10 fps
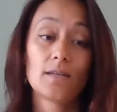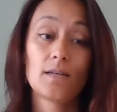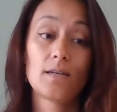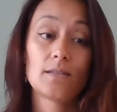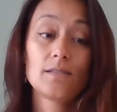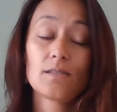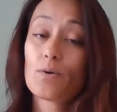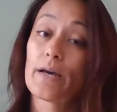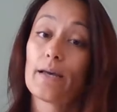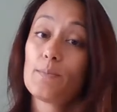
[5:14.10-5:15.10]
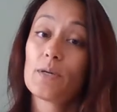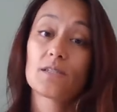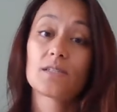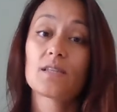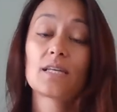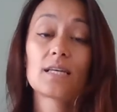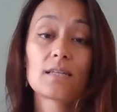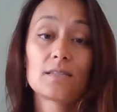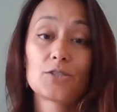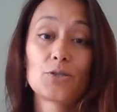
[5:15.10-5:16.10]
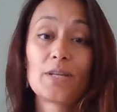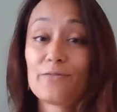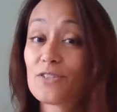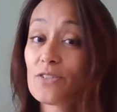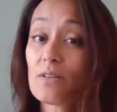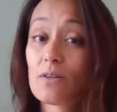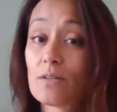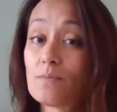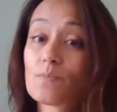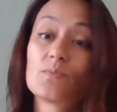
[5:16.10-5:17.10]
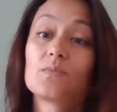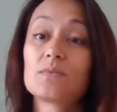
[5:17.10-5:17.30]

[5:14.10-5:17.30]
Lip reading: And it's okay because I think to live is to learn.